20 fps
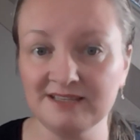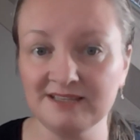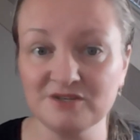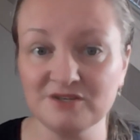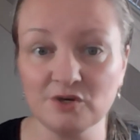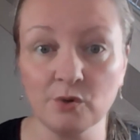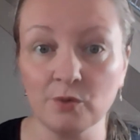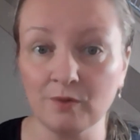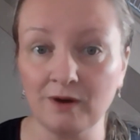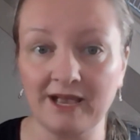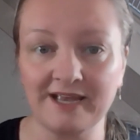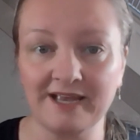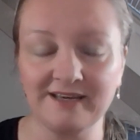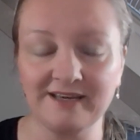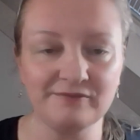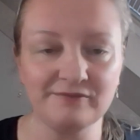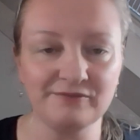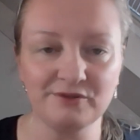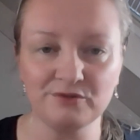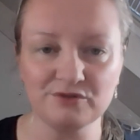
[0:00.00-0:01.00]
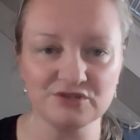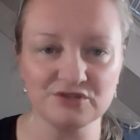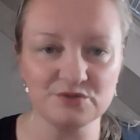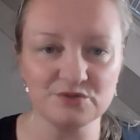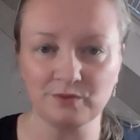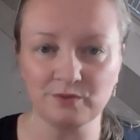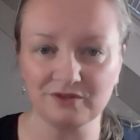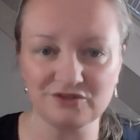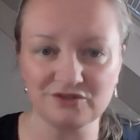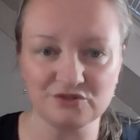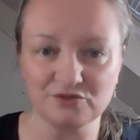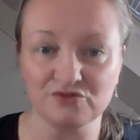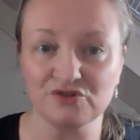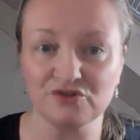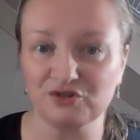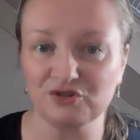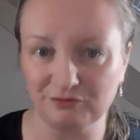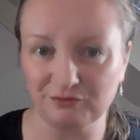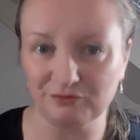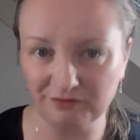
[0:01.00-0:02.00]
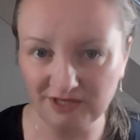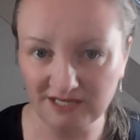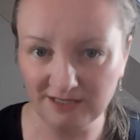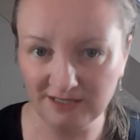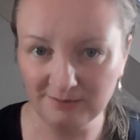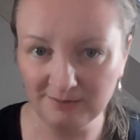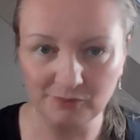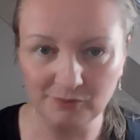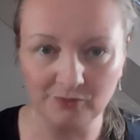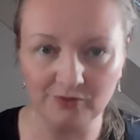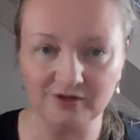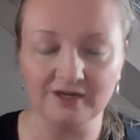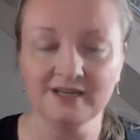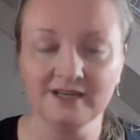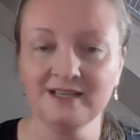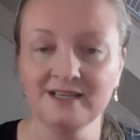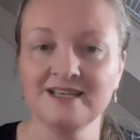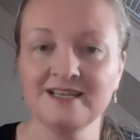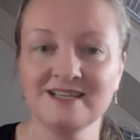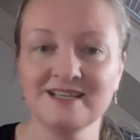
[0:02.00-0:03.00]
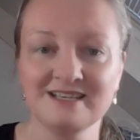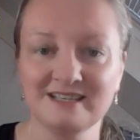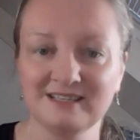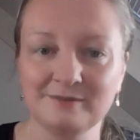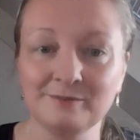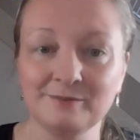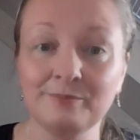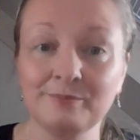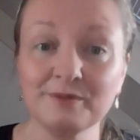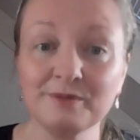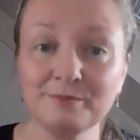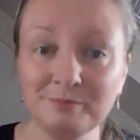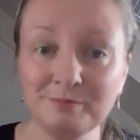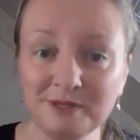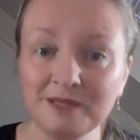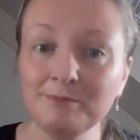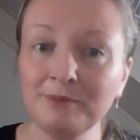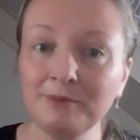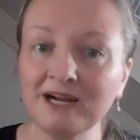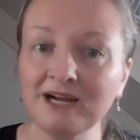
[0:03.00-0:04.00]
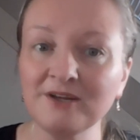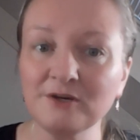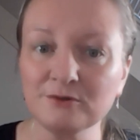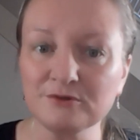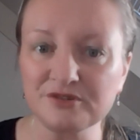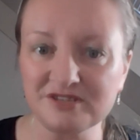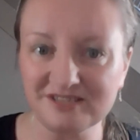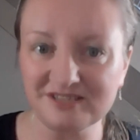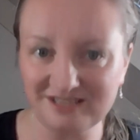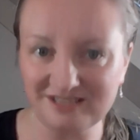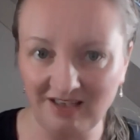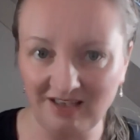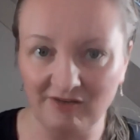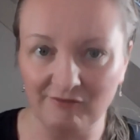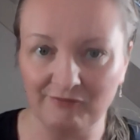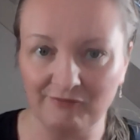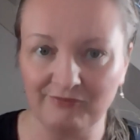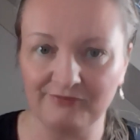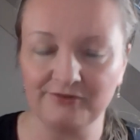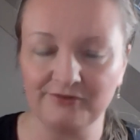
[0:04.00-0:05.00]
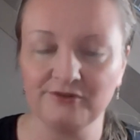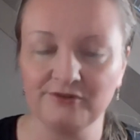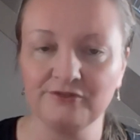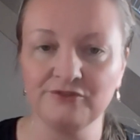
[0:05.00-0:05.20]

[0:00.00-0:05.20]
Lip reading: all right if you just want to scream, or, but be by yourself.